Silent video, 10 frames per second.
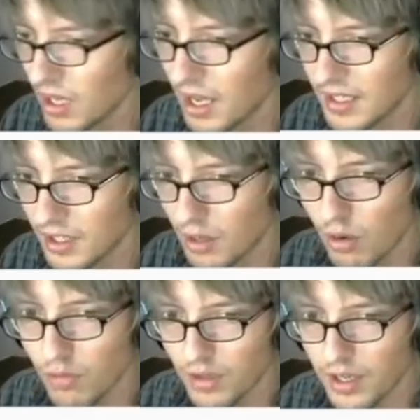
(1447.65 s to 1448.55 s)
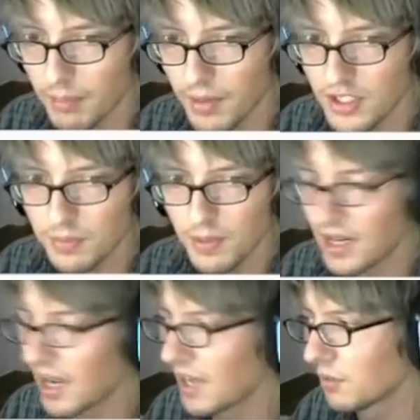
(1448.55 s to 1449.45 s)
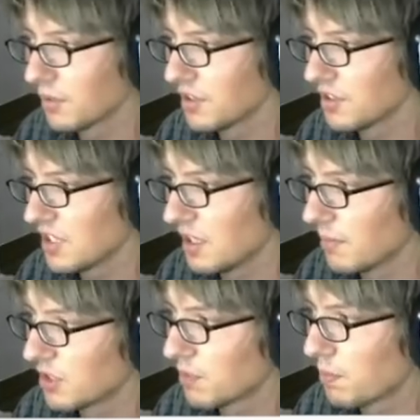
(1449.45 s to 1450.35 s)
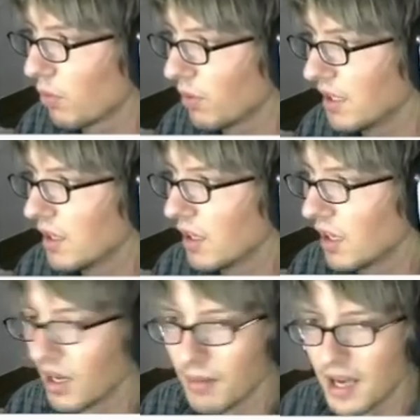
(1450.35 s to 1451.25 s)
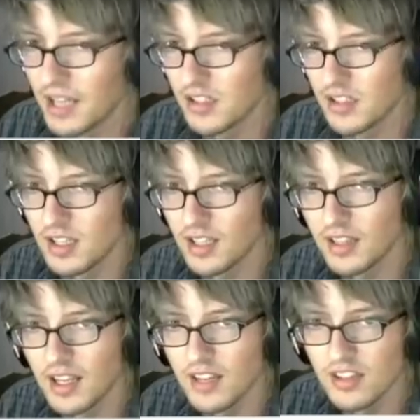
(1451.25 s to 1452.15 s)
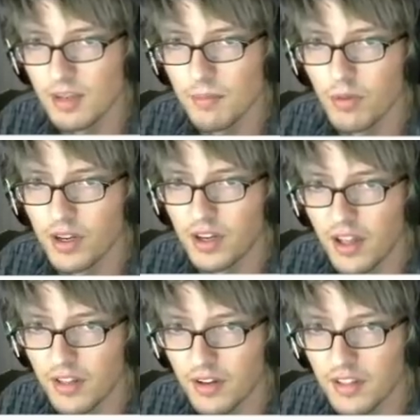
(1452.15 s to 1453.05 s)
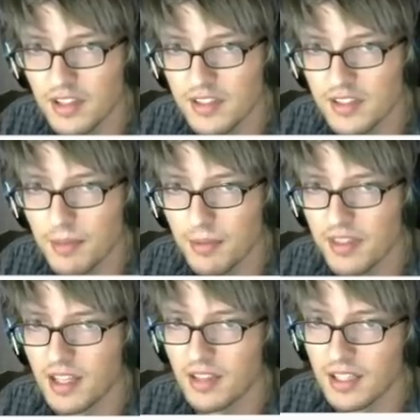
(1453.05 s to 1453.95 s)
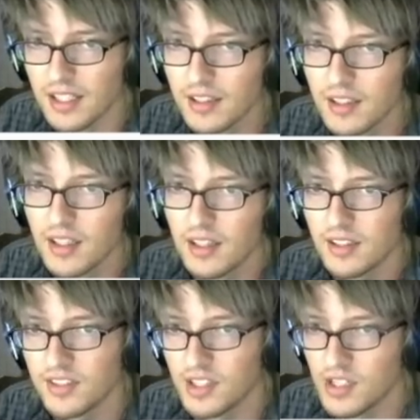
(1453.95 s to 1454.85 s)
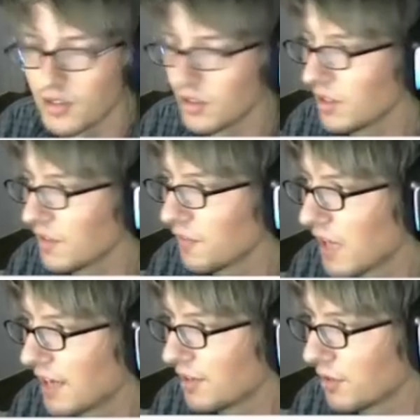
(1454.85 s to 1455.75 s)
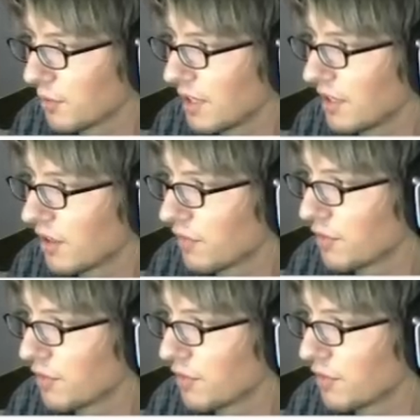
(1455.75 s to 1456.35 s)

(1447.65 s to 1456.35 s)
I could go over it a bunch, but I don't really see much point. I just think that at some point or another, this type of thing, like, listen, you can only fly under the radar for